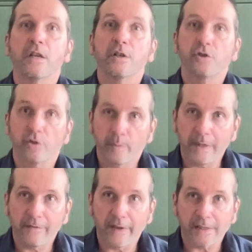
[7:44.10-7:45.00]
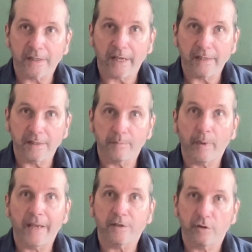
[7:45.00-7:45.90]
should be investigated
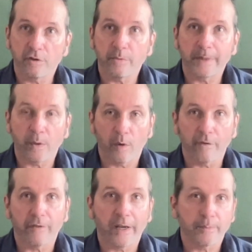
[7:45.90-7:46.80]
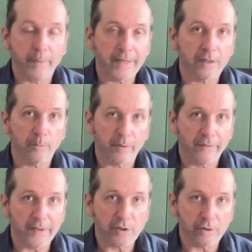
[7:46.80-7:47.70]
by a suitably qualified medical
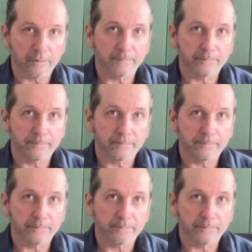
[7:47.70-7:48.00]
professional.